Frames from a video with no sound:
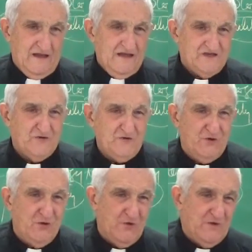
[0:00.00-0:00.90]
So you
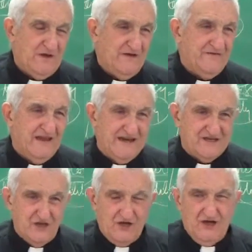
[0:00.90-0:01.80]
know, if there
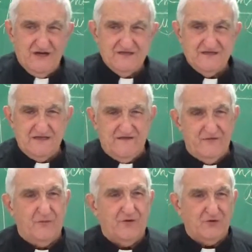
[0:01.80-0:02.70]
is a cause, if
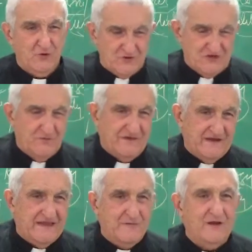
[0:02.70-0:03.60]
you produce
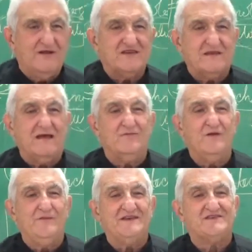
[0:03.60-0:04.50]
something, there will
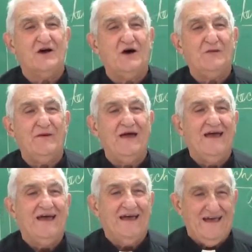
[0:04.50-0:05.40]
be some
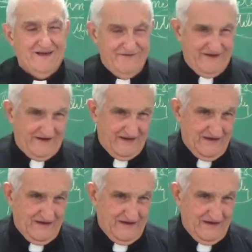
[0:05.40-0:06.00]
effect.